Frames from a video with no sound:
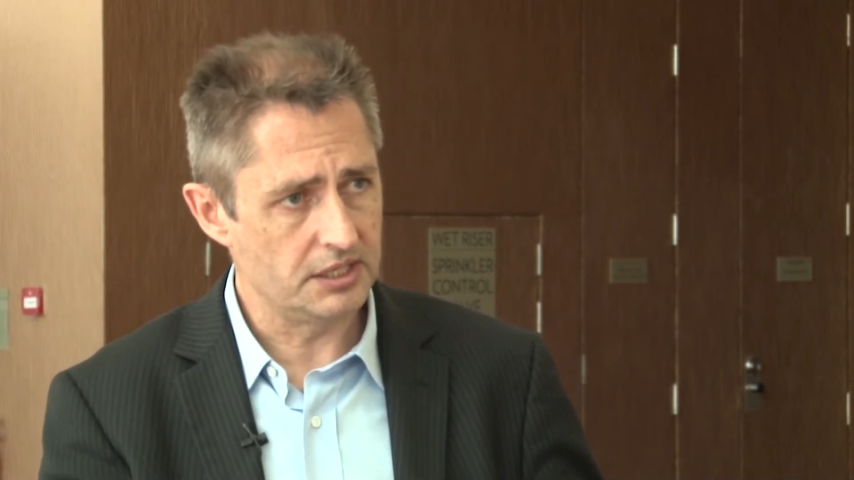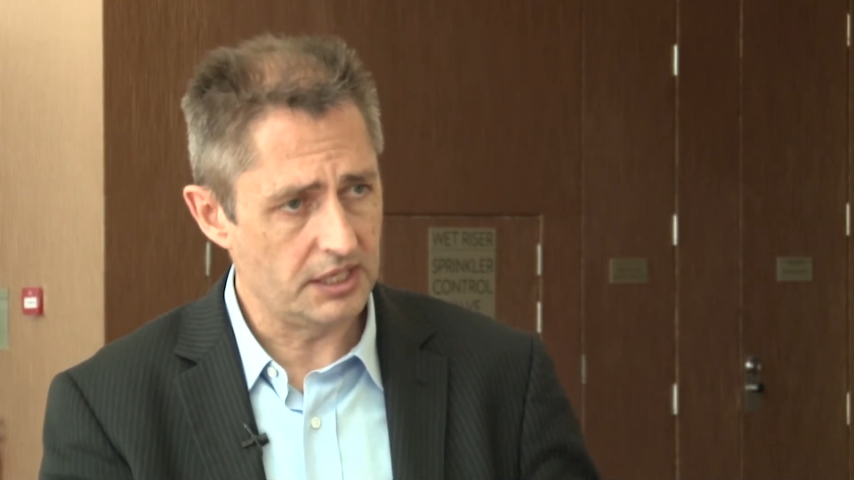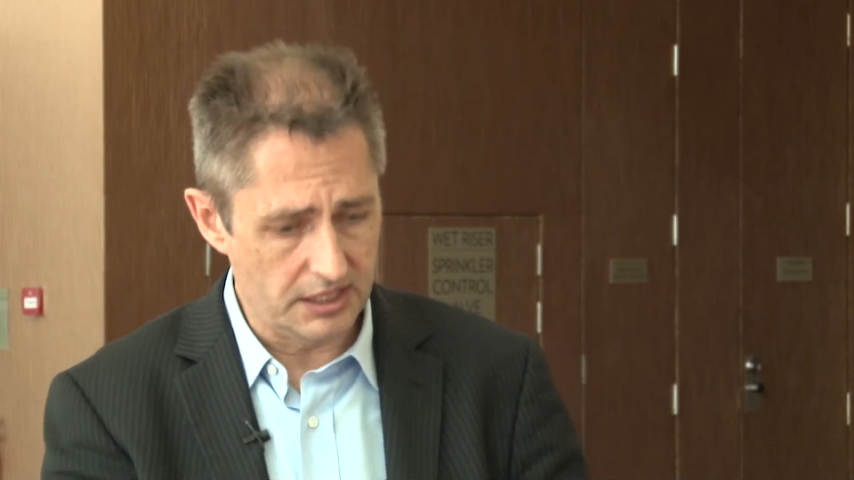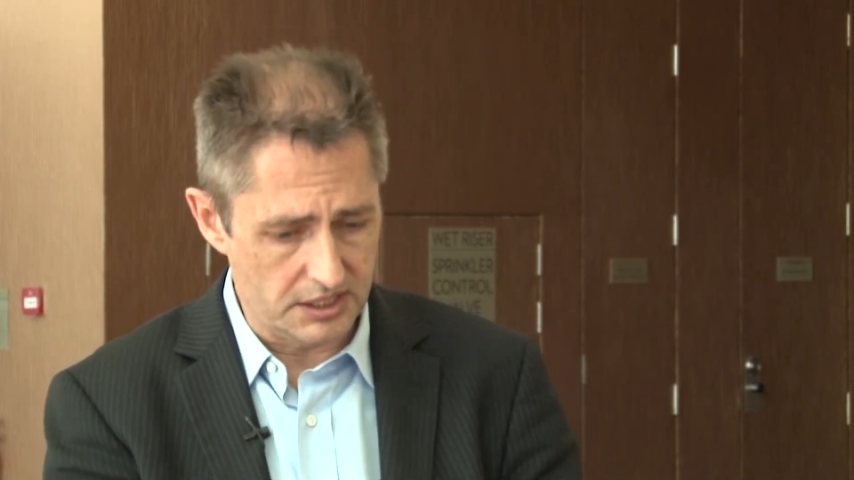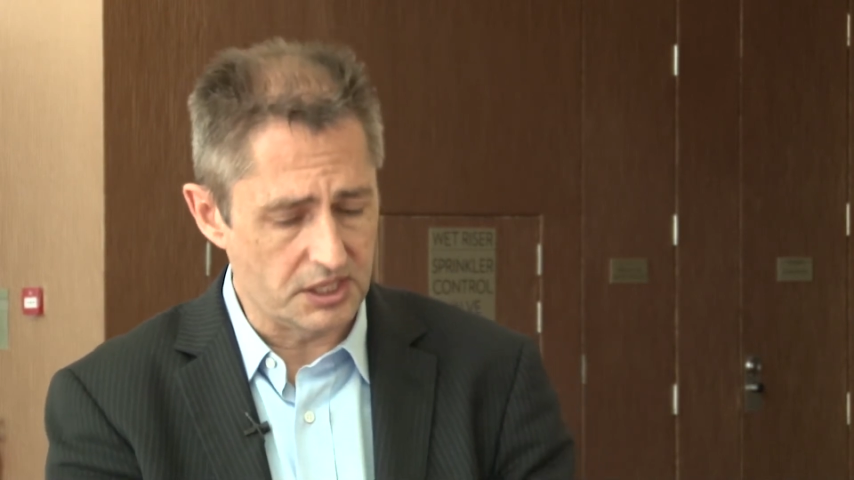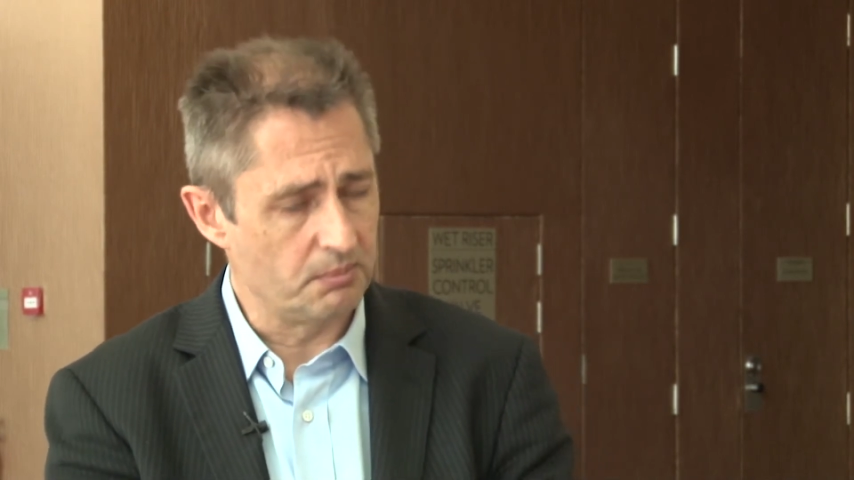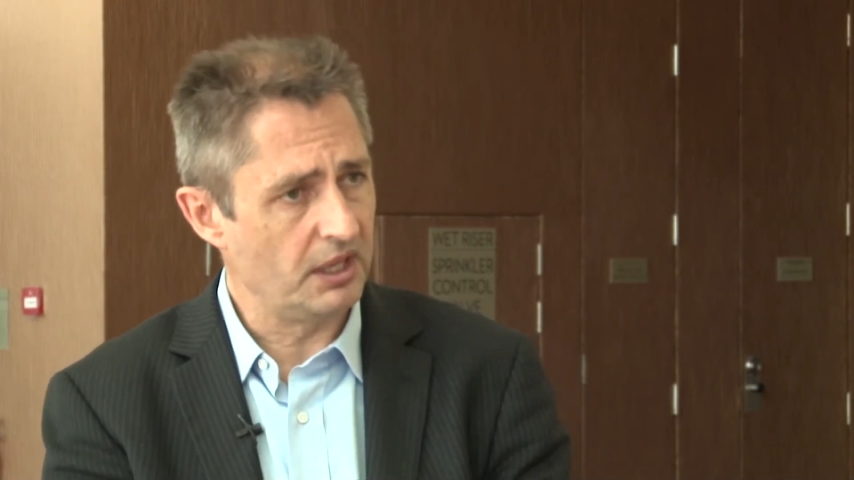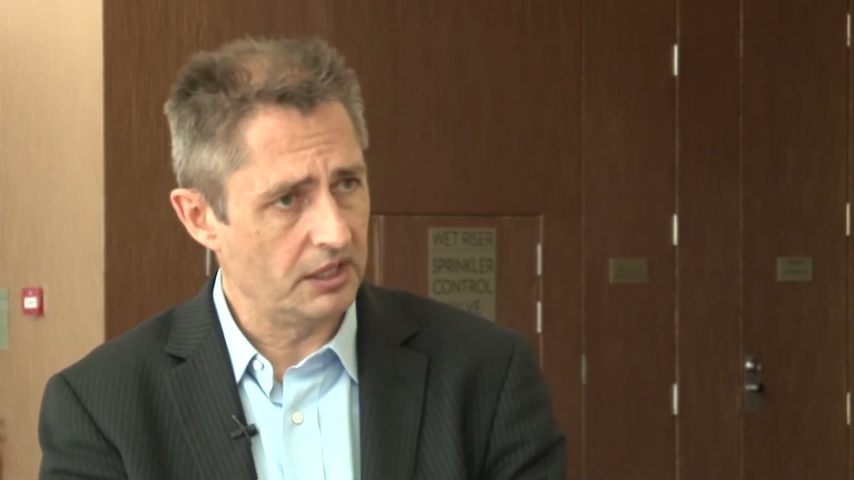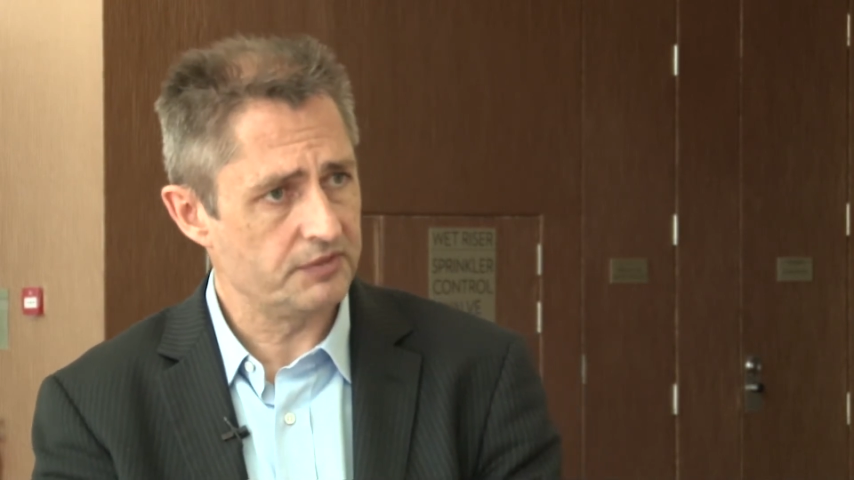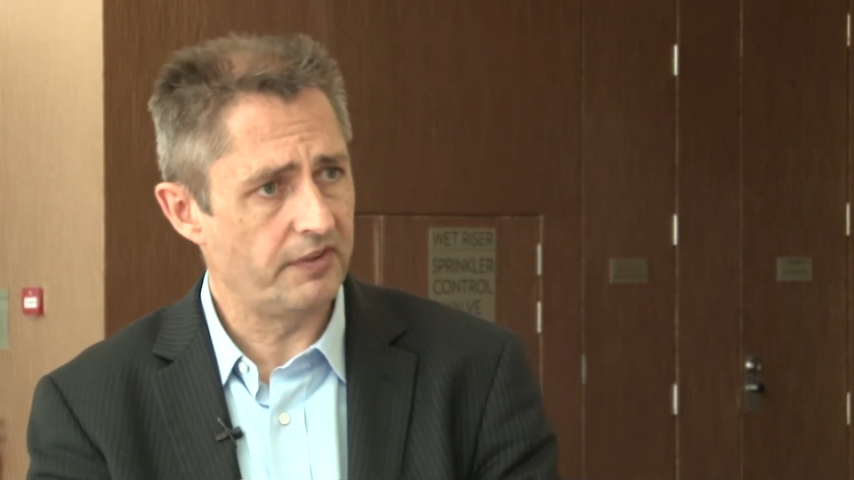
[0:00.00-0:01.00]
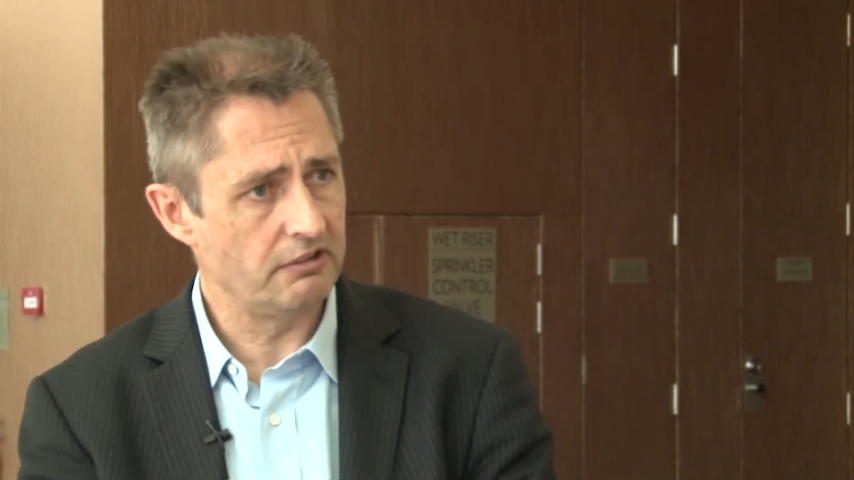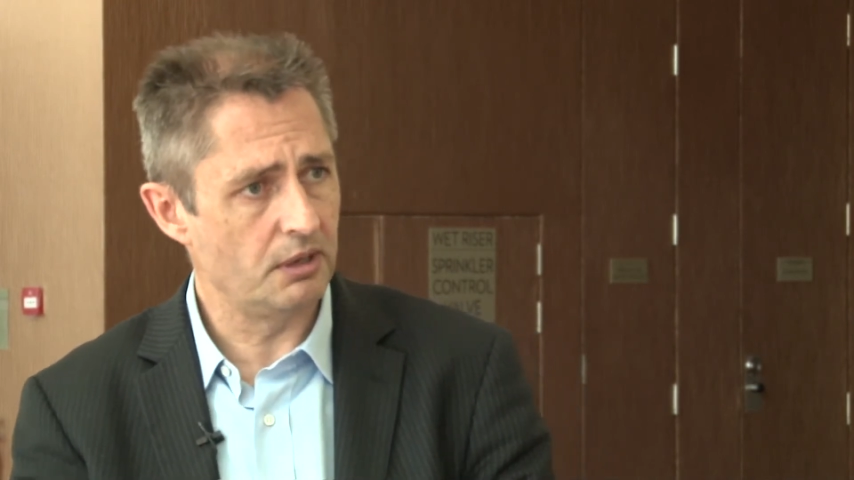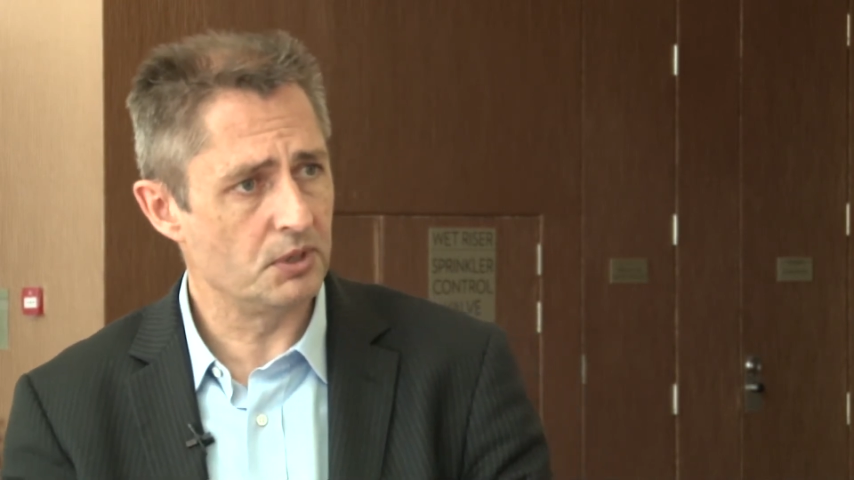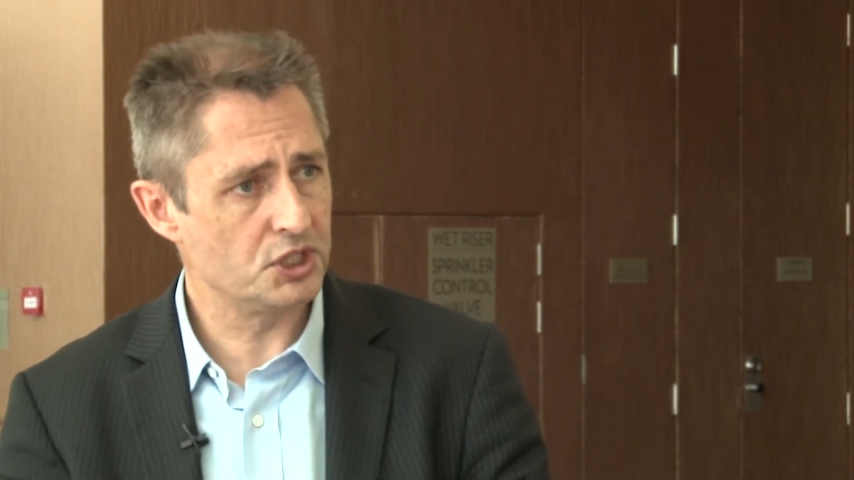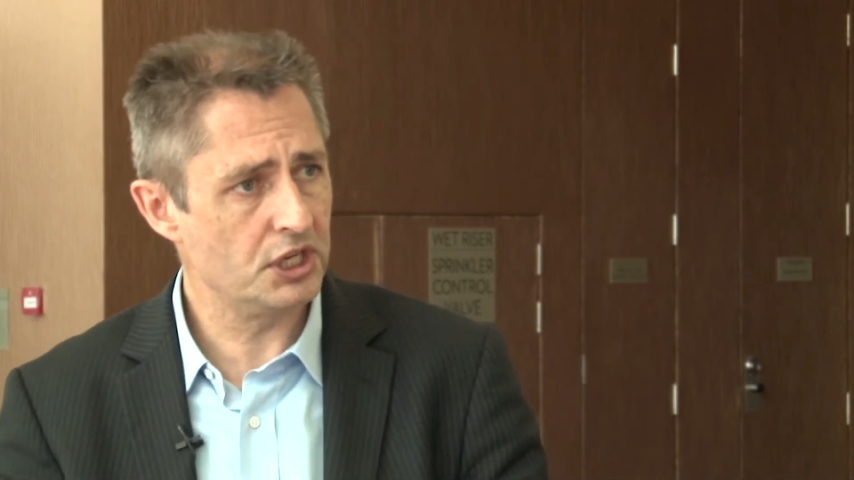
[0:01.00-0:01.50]
into something that's very
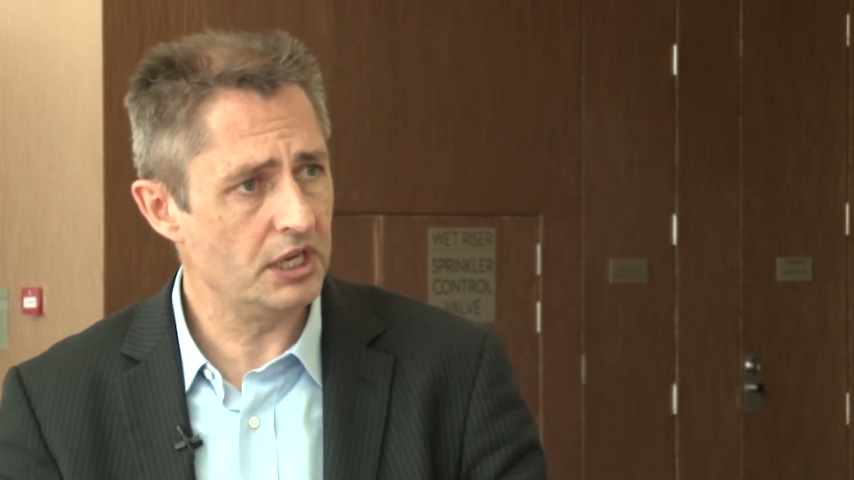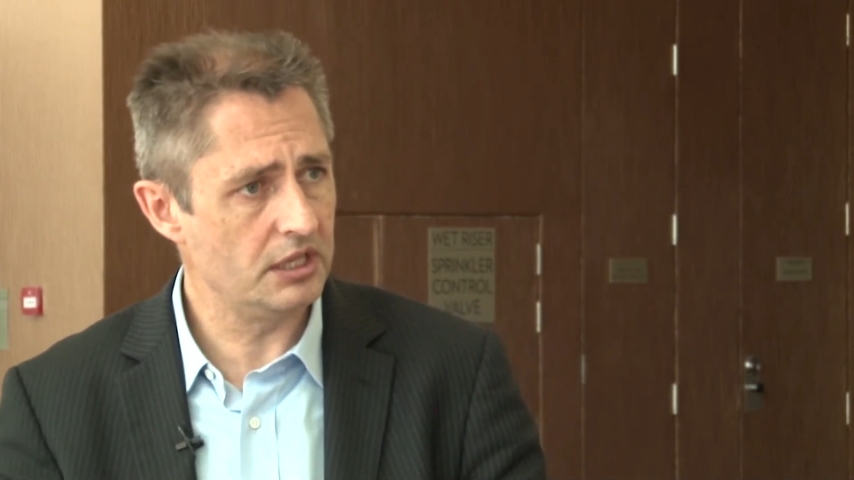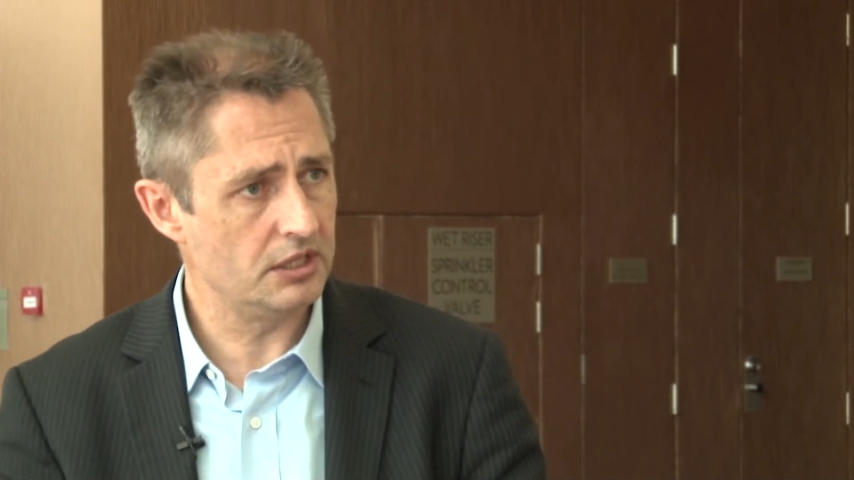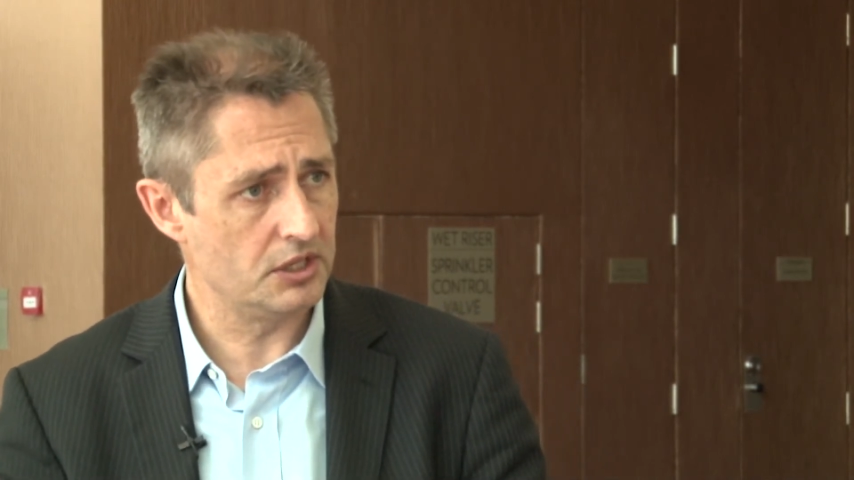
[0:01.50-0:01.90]
machined